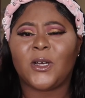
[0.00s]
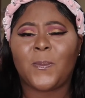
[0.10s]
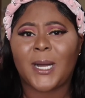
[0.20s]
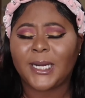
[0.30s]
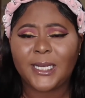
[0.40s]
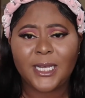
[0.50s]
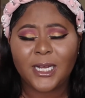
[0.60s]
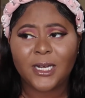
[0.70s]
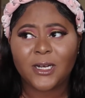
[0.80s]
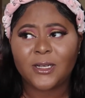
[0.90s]
know body
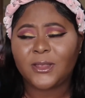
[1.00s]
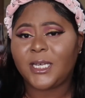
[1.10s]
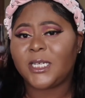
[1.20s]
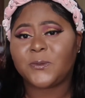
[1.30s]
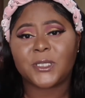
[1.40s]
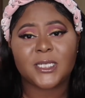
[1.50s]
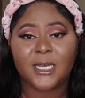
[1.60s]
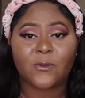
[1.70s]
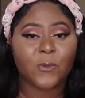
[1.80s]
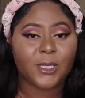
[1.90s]
care and things were just
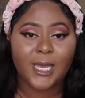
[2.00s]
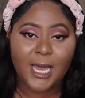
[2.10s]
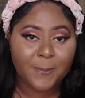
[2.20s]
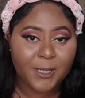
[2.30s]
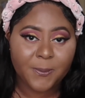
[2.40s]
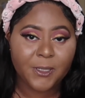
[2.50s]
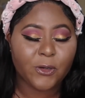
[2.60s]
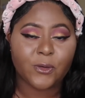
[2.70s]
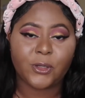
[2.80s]
getting really hyped up here